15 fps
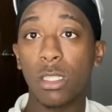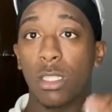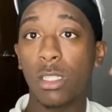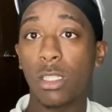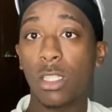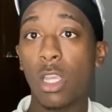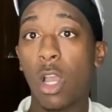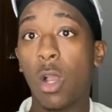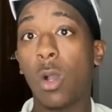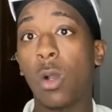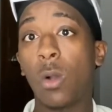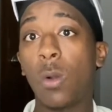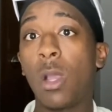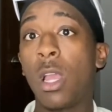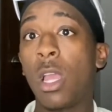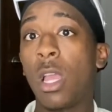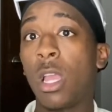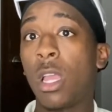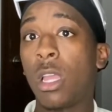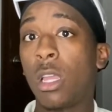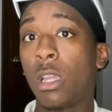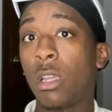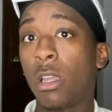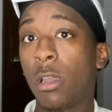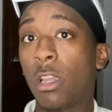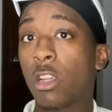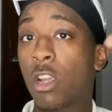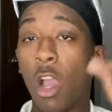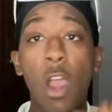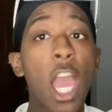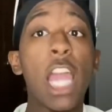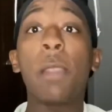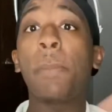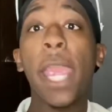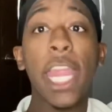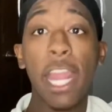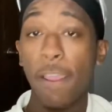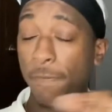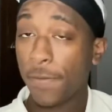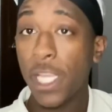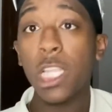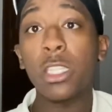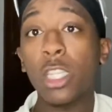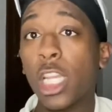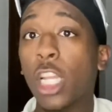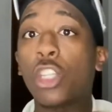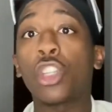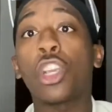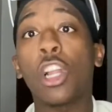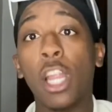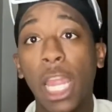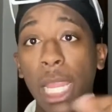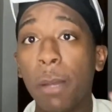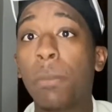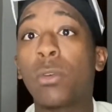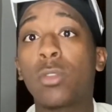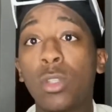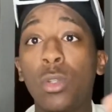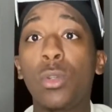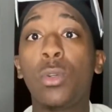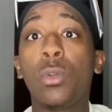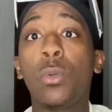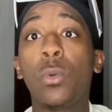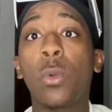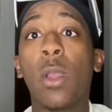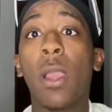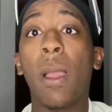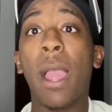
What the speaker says: So go ahead and pay that fee so that you're able to